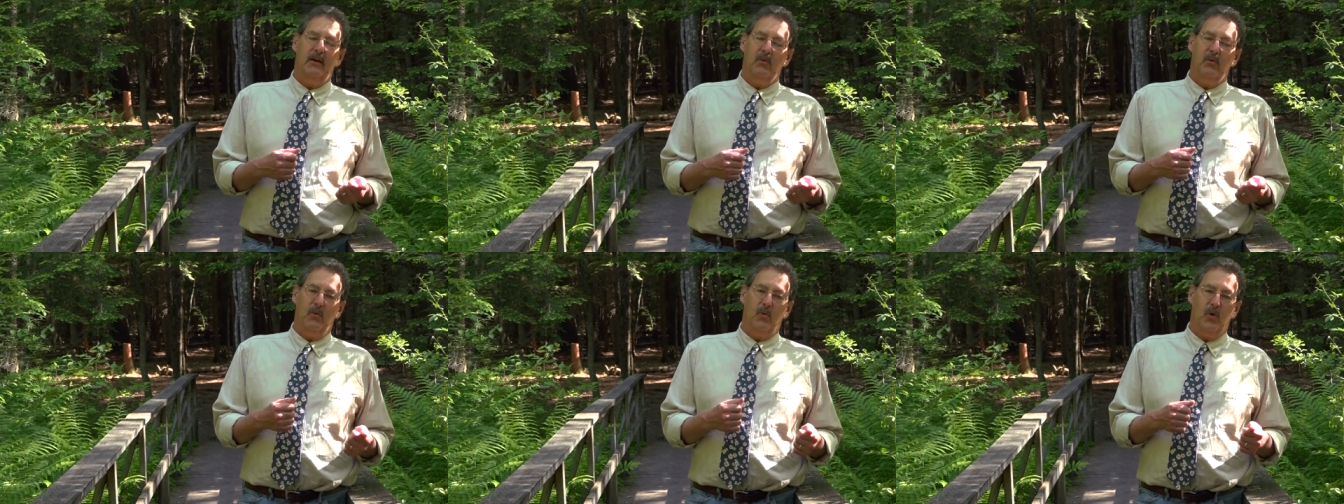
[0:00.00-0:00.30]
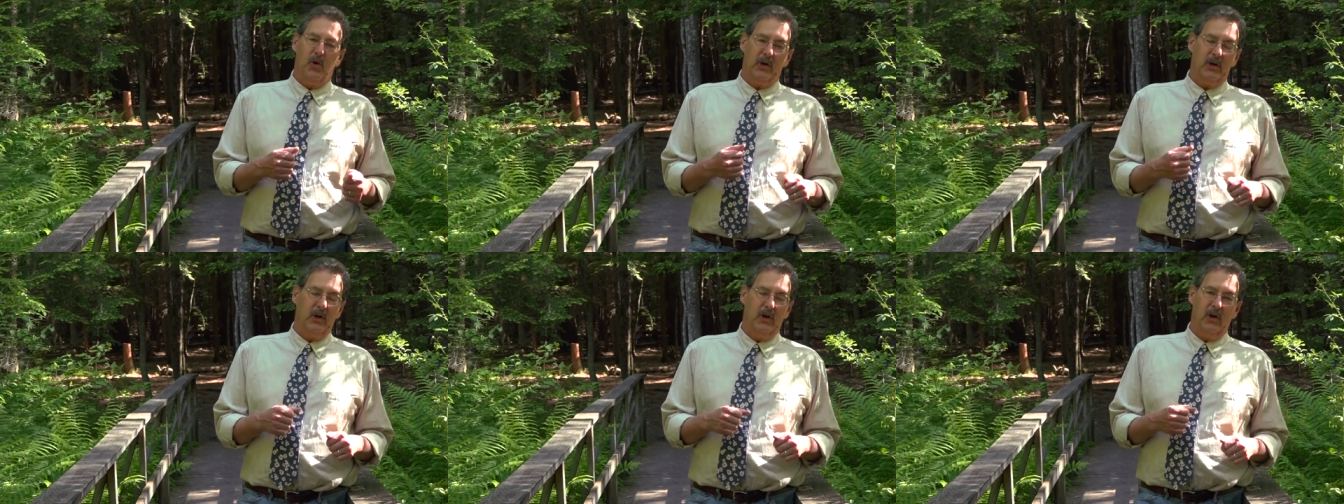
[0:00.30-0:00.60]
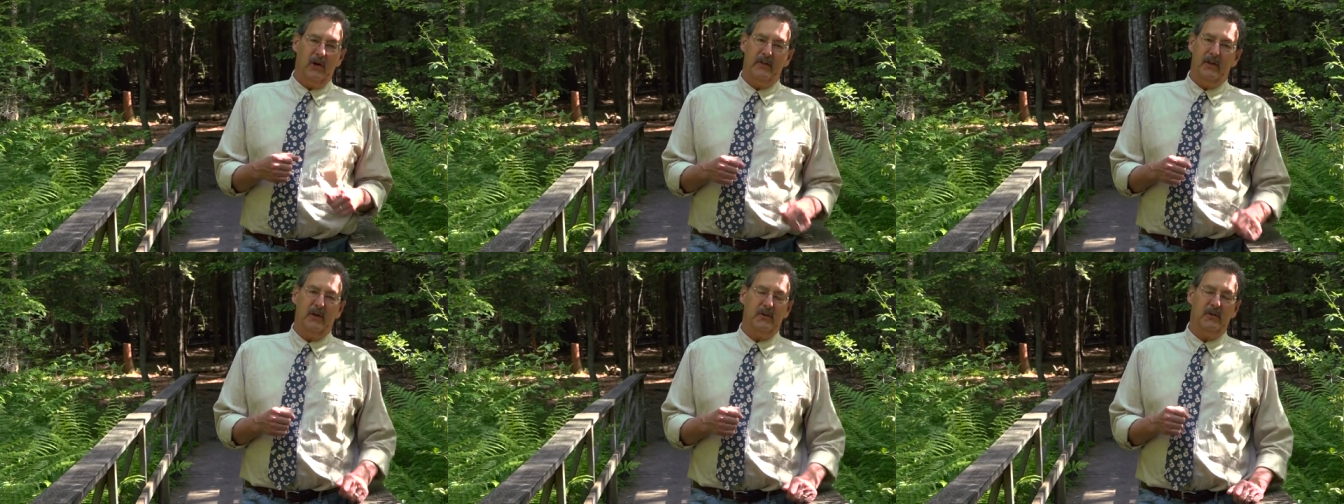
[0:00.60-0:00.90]
working
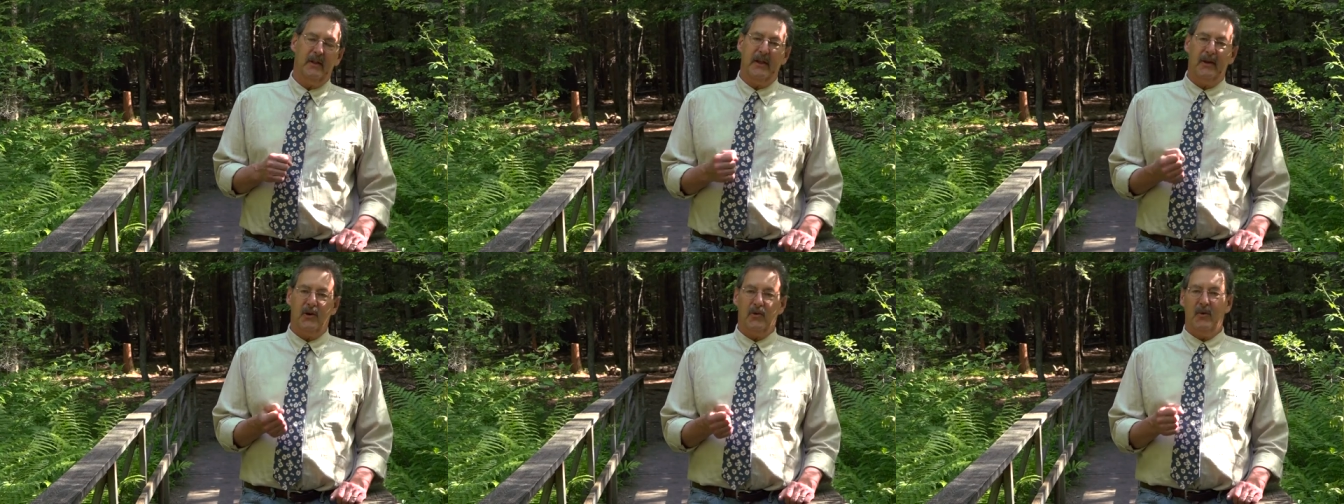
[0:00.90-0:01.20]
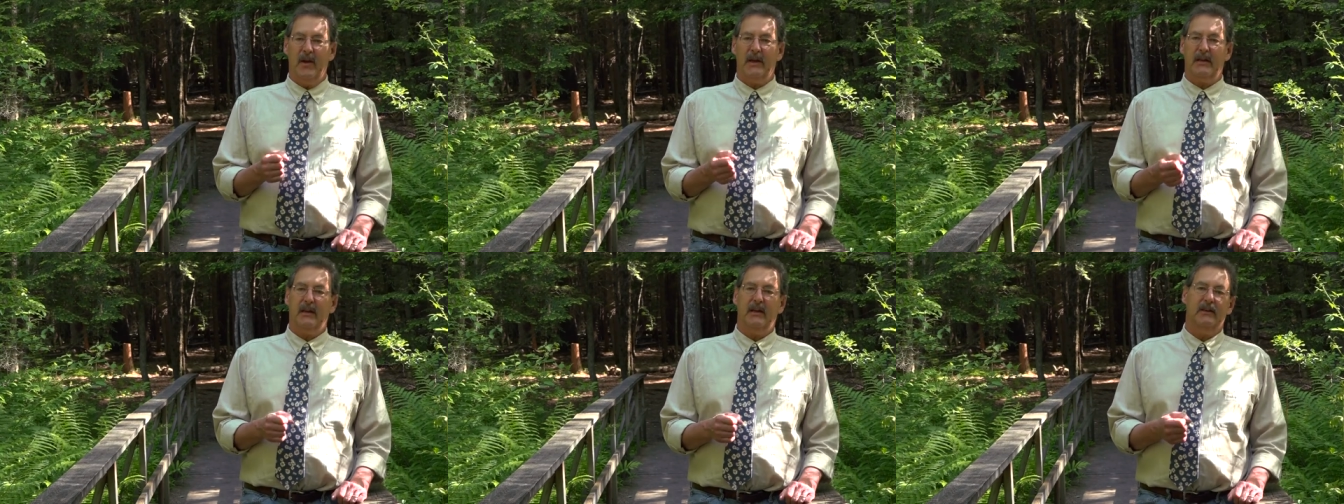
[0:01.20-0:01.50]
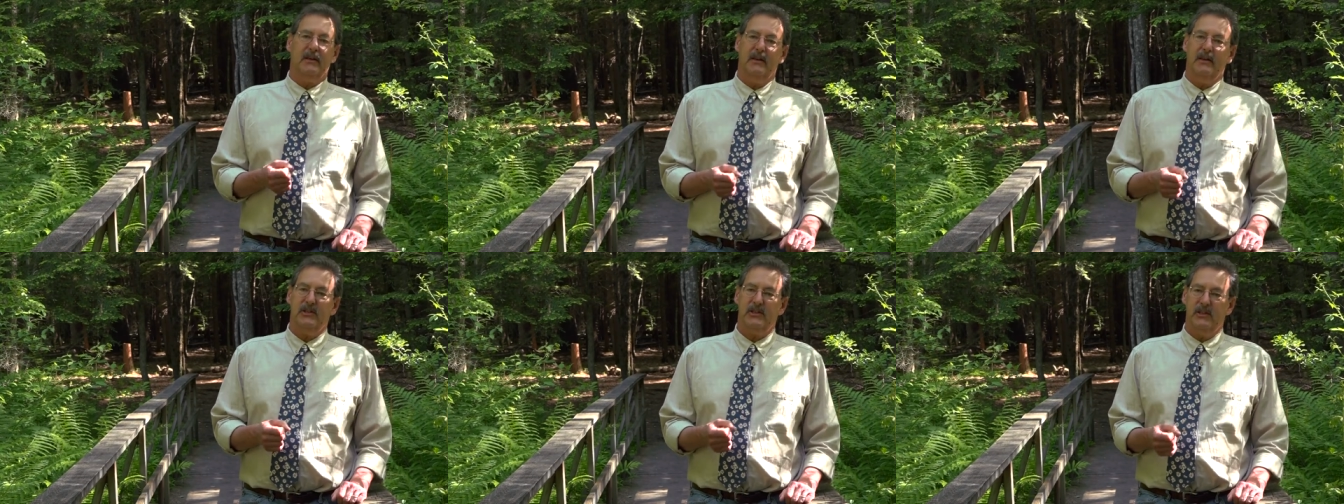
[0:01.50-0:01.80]
on their letter
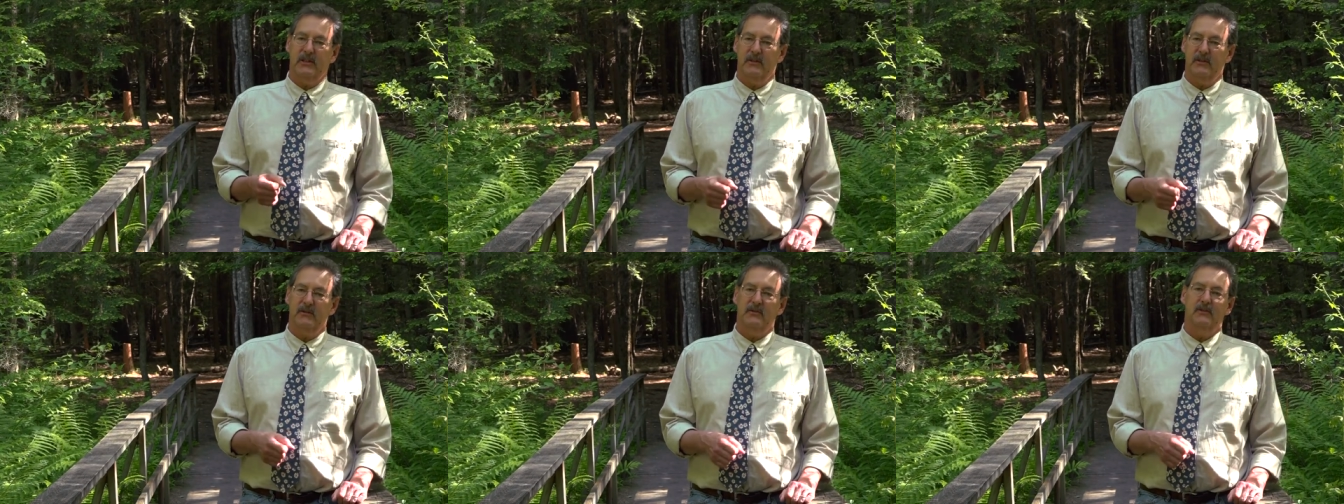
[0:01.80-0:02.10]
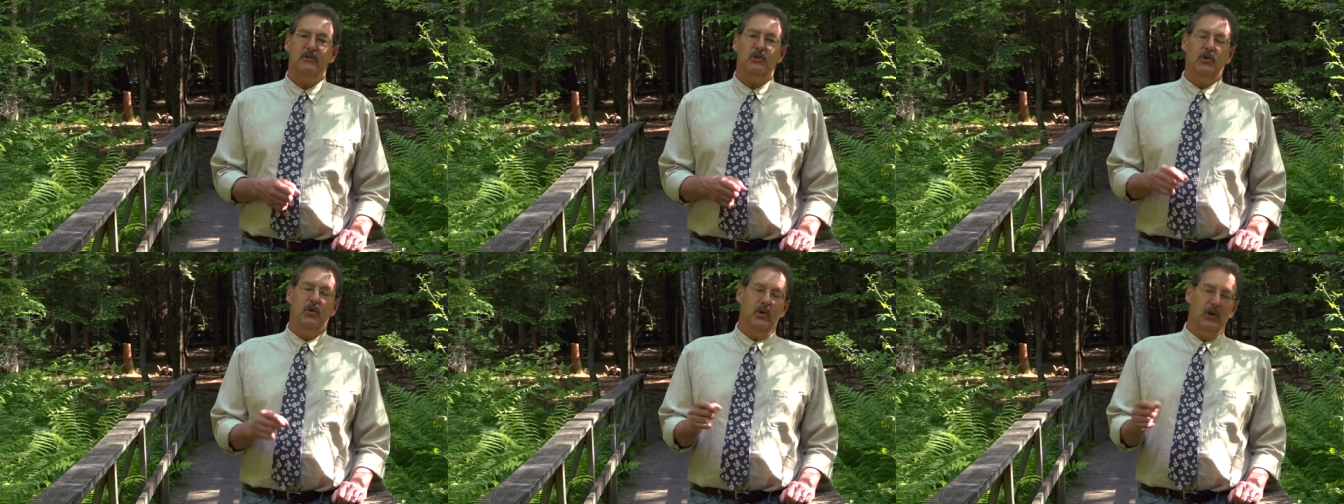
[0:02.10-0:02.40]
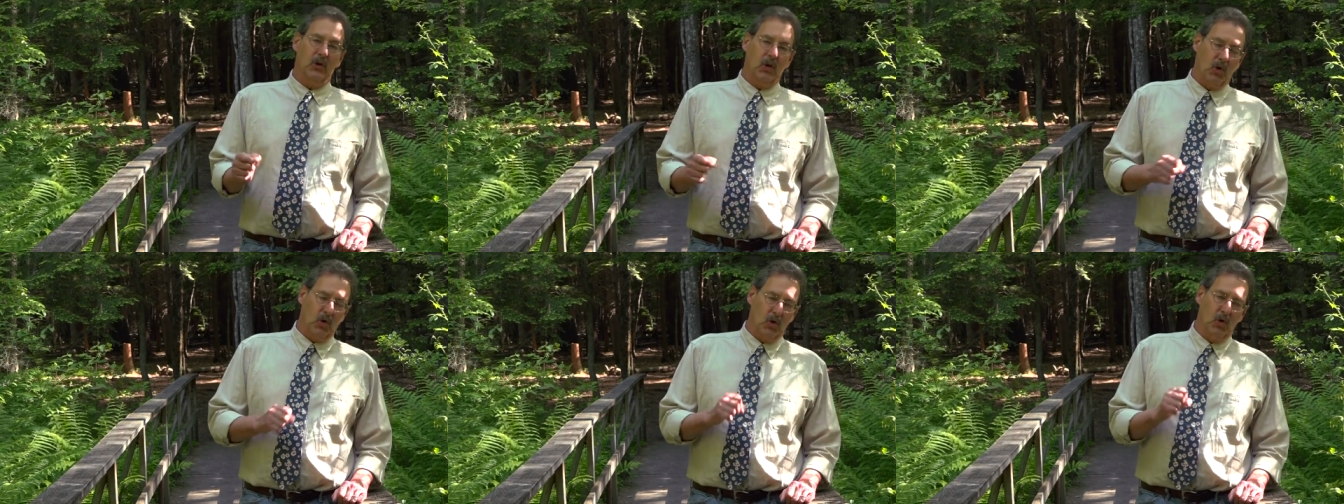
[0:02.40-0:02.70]
recognition,
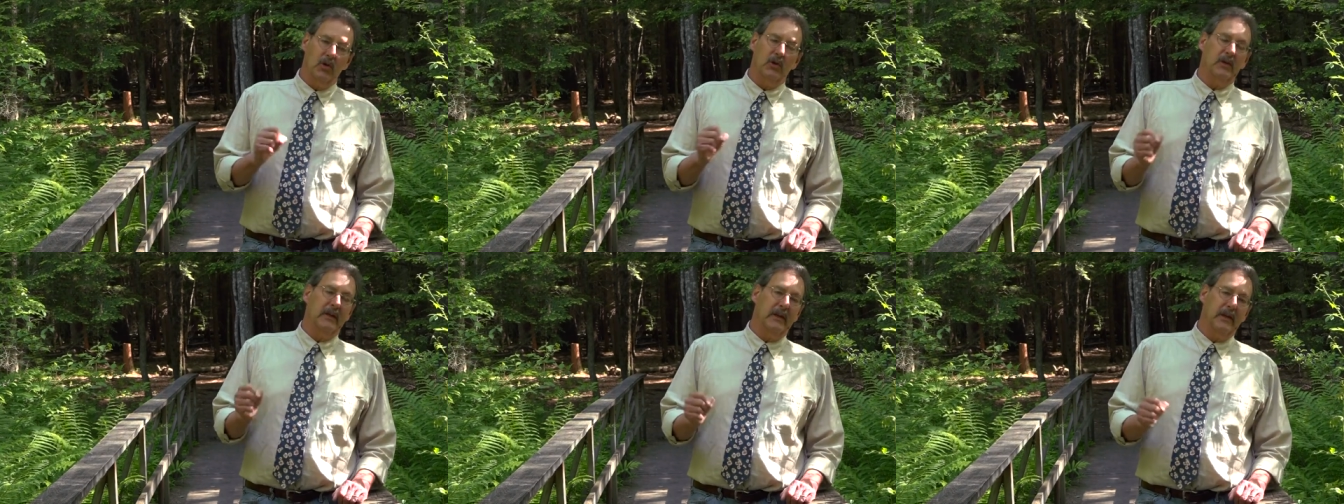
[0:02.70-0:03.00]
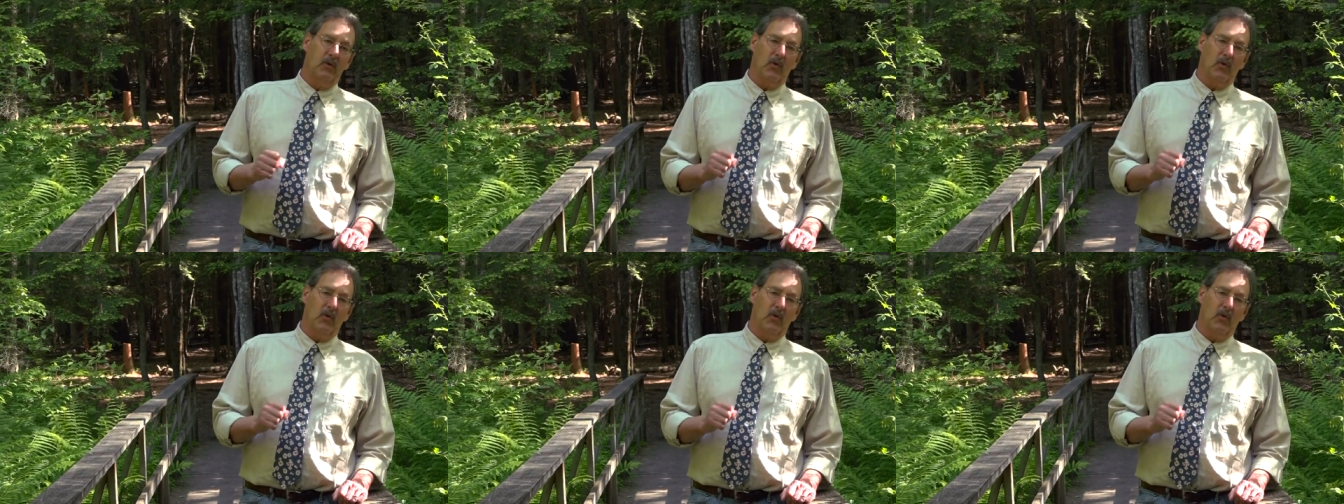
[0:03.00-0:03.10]
doing early